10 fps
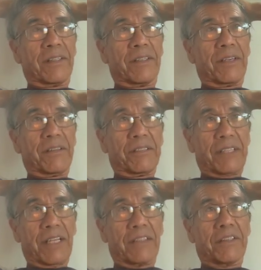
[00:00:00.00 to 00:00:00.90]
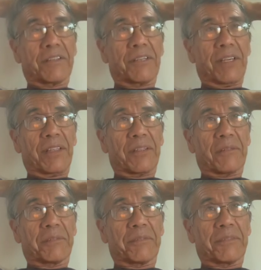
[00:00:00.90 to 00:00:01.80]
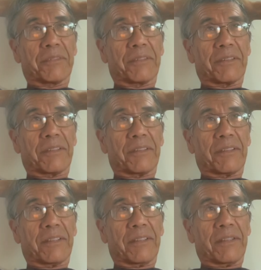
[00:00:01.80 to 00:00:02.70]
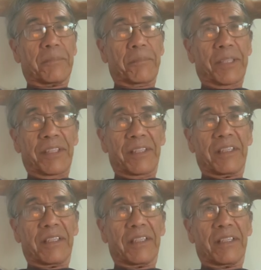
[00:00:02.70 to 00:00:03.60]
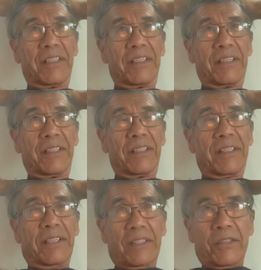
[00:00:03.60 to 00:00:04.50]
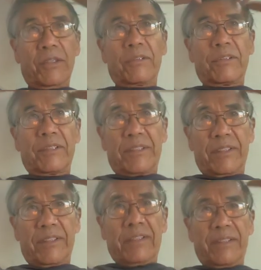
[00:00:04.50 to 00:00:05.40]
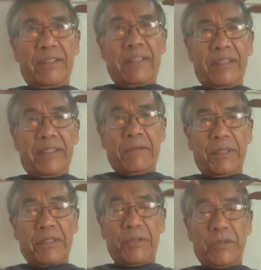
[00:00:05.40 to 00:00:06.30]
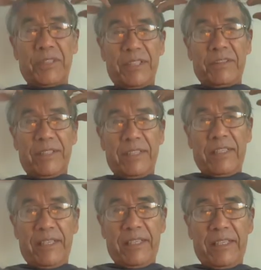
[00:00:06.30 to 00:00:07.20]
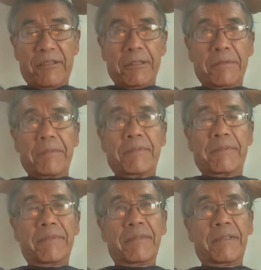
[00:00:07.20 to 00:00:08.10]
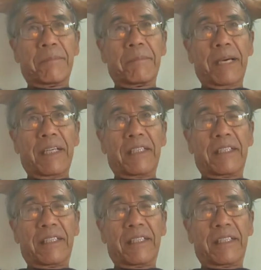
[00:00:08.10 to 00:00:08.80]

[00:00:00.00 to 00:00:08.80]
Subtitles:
There is that state of being, not what goes on in our mind,